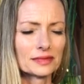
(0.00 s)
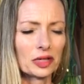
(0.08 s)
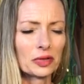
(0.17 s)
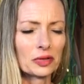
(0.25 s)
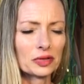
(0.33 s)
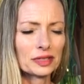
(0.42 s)

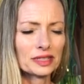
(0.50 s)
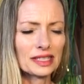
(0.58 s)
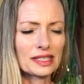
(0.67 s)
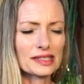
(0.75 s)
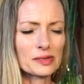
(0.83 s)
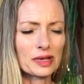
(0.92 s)
Holding
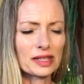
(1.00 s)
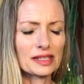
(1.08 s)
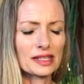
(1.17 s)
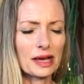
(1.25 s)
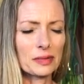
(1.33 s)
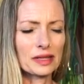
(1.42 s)
this one at the
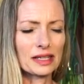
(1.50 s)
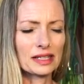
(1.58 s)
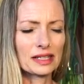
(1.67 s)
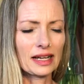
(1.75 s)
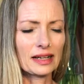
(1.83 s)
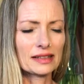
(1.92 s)
top of the
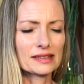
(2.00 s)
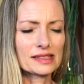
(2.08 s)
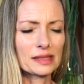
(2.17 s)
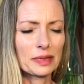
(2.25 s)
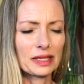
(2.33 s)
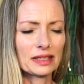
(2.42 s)
inhale and
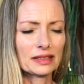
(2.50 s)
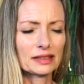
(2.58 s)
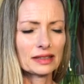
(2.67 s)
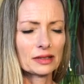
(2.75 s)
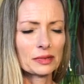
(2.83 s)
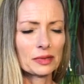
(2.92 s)
sipping in a
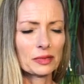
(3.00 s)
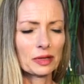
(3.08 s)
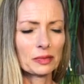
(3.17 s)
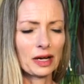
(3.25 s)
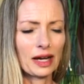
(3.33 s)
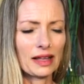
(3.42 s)
little bit more
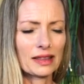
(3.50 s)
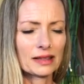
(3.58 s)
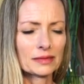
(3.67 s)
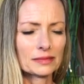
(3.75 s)
breath.